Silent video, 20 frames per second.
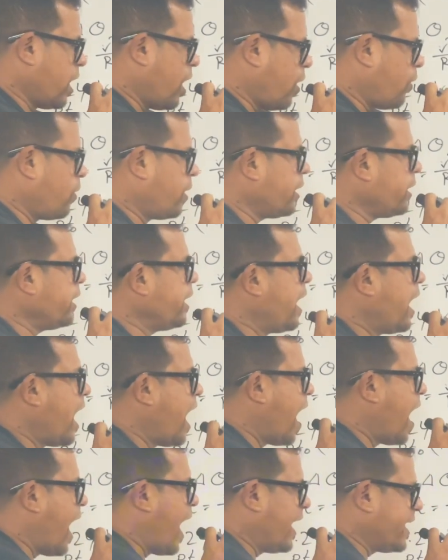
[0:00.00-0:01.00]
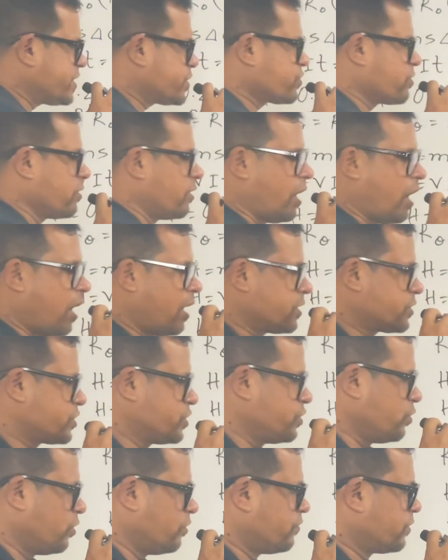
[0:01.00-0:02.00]
hour, I square RT
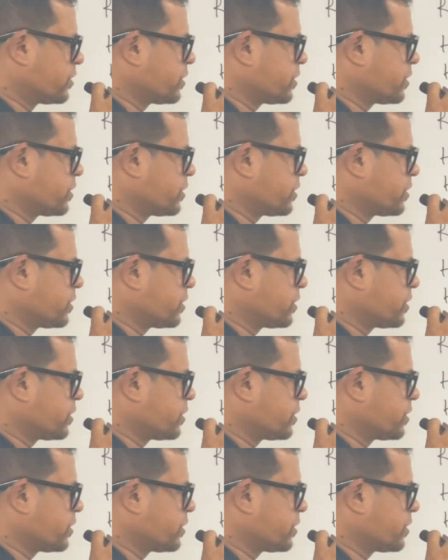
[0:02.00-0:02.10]
over